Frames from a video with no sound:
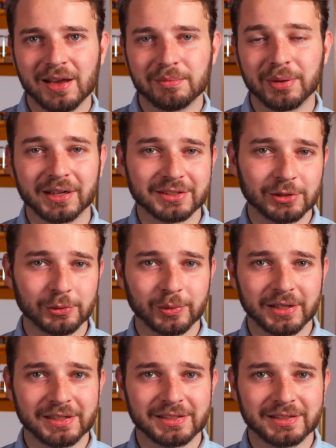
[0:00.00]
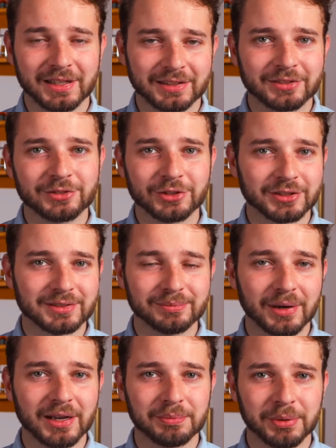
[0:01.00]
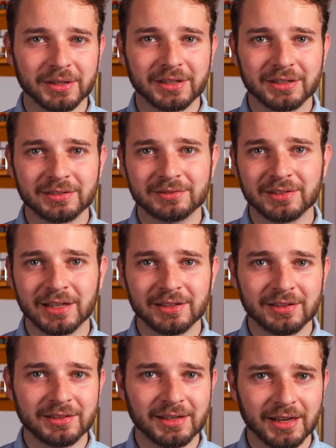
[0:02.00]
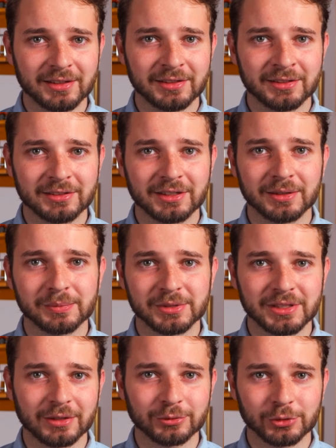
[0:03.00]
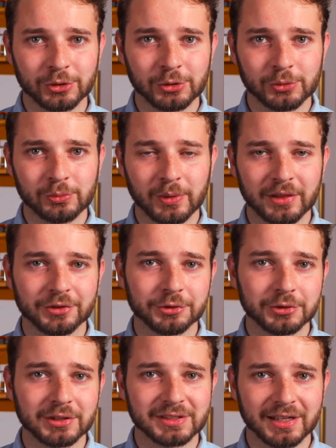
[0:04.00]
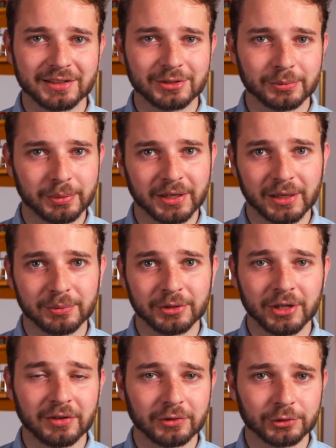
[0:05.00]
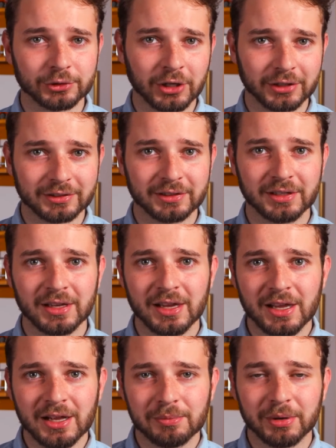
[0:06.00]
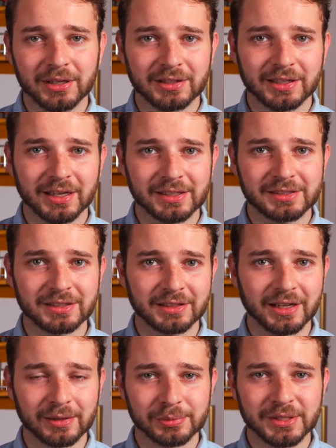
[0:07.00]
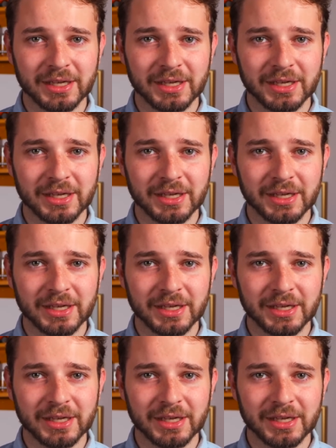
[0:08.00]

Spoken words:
But as always, that's just my opinion, and in the end it comes down to you whether you decide to pick up the novel or not. But in case it helps